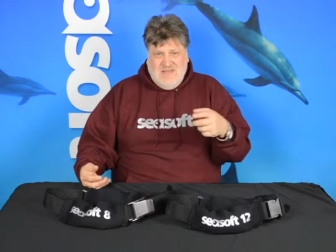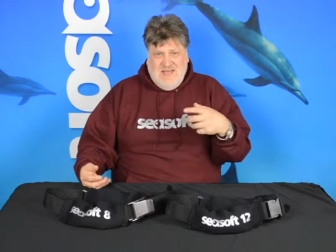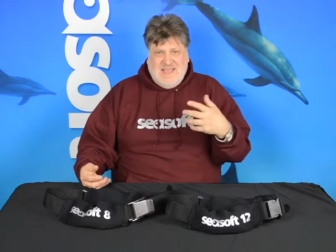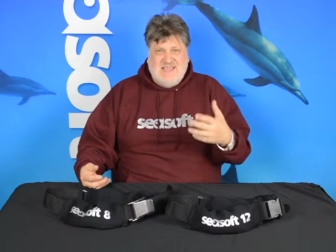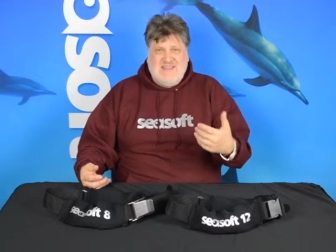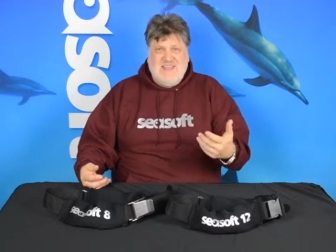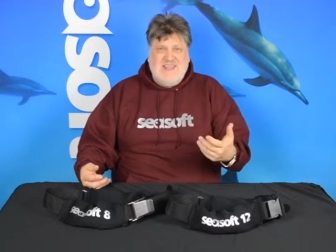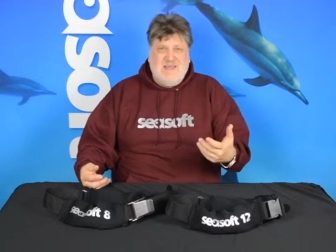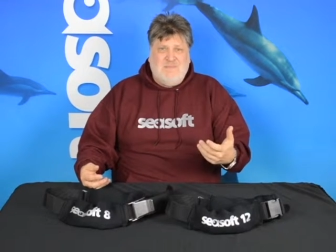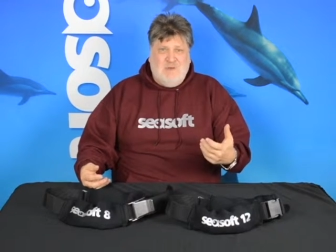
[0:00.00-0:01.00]
I could then
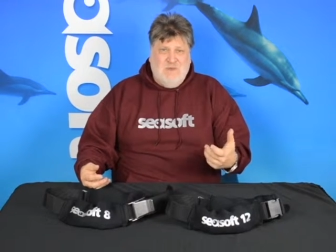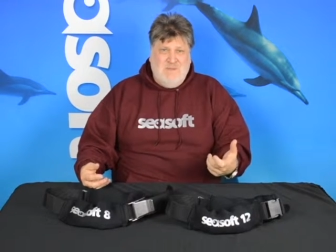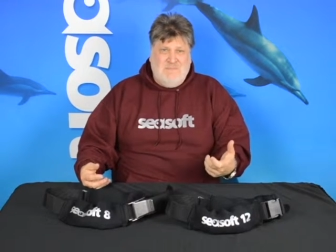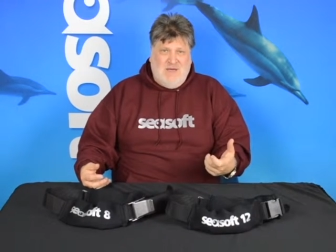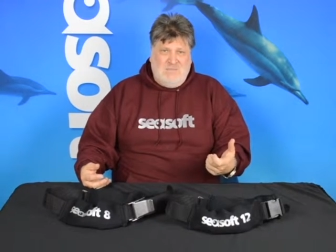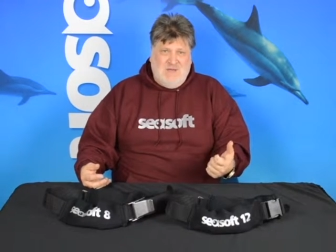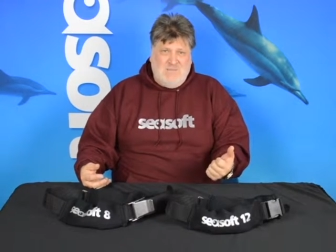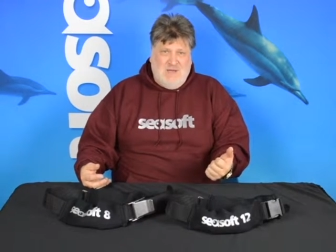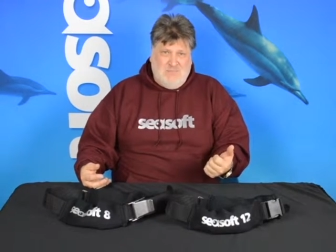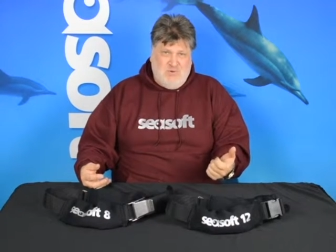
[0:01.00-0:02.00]
have my weight belt be
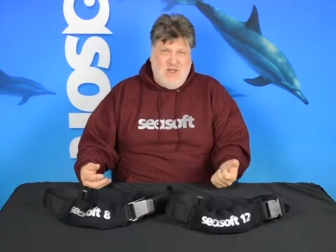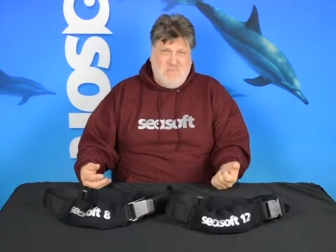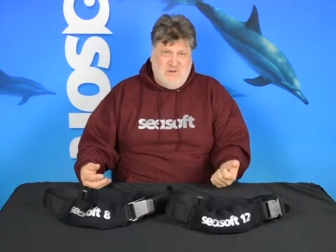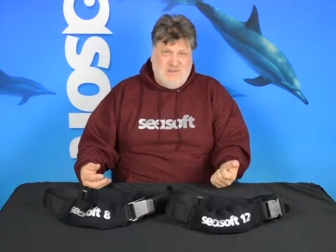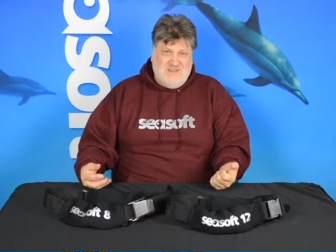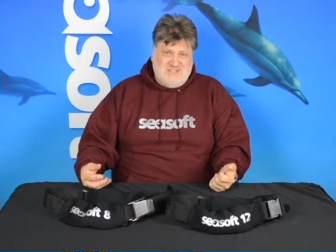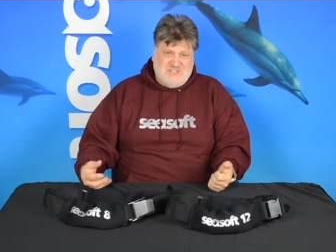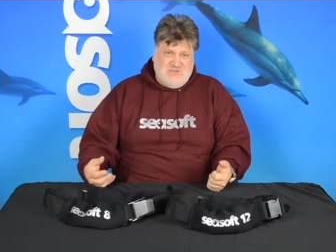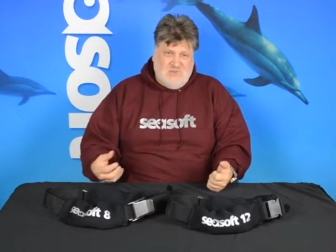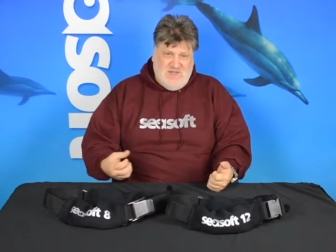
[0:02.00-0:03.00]
my primary
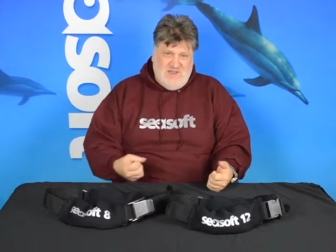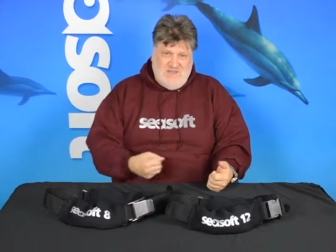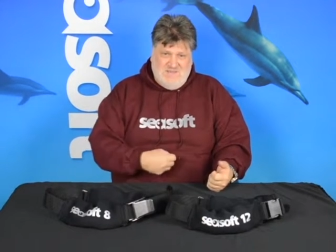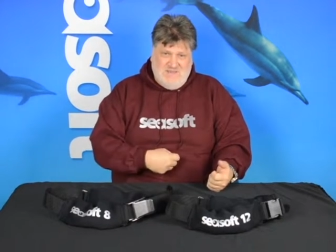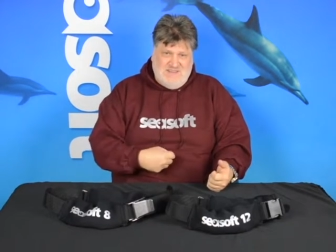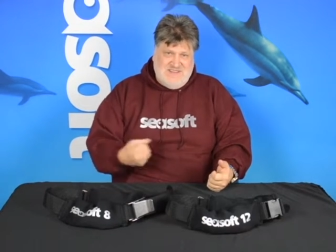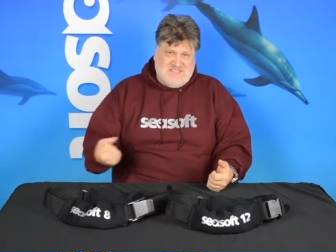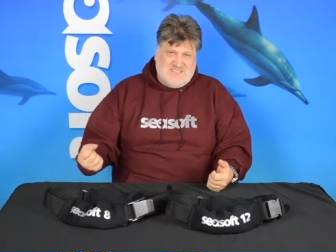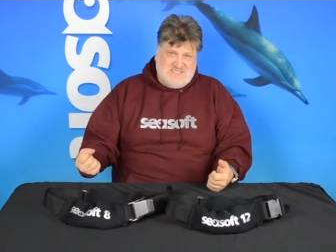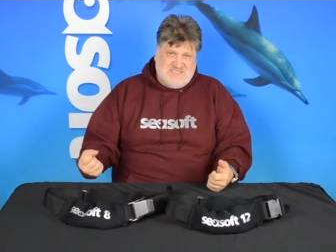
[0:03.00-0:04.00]
ditching weight and
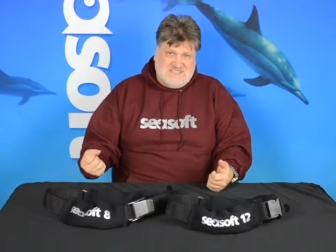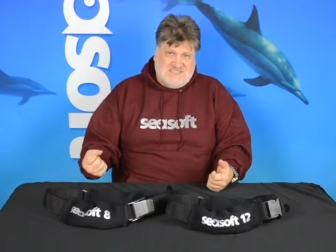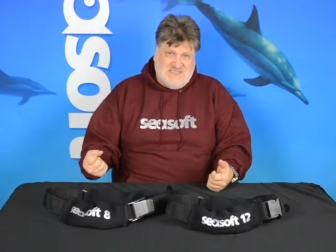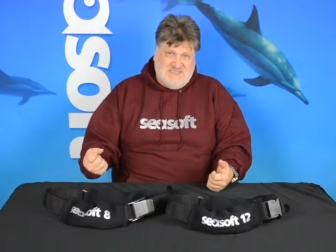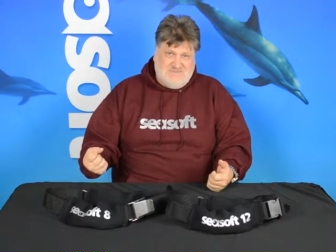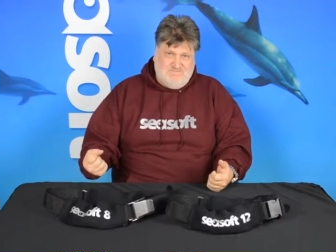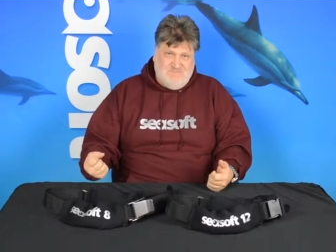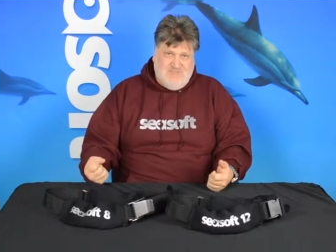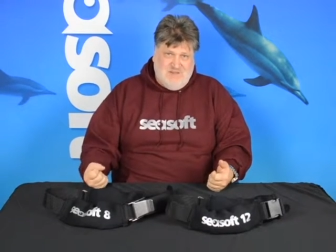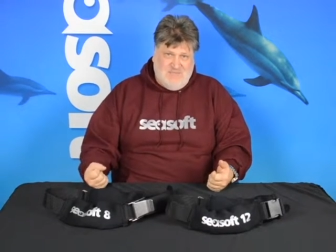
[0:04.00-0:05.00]
ditch the 16
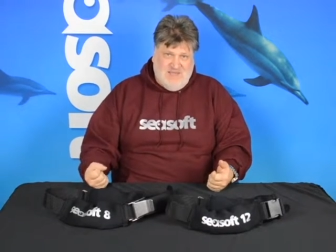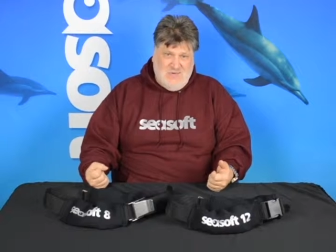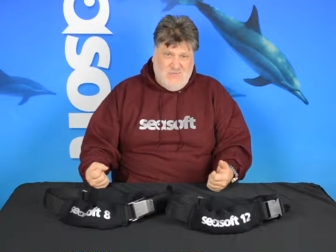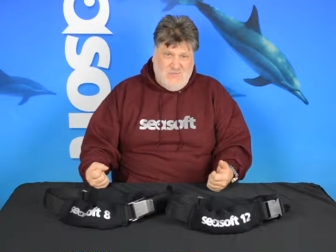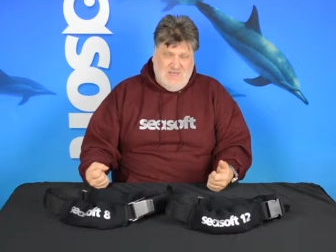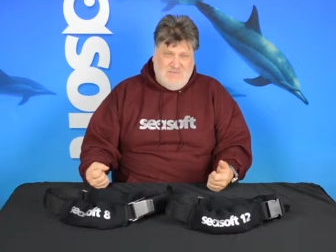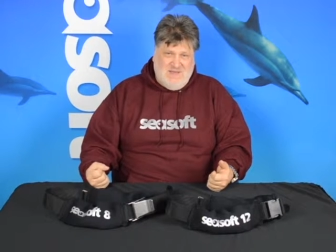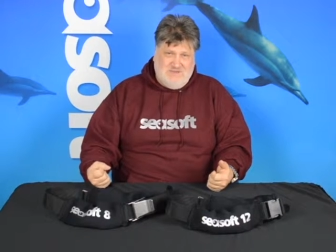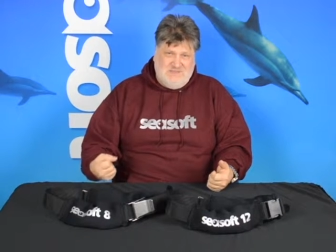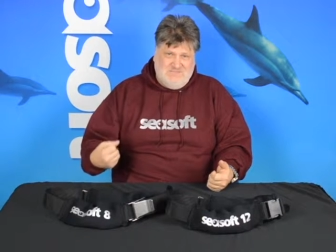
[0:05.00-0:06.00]
in my weight belt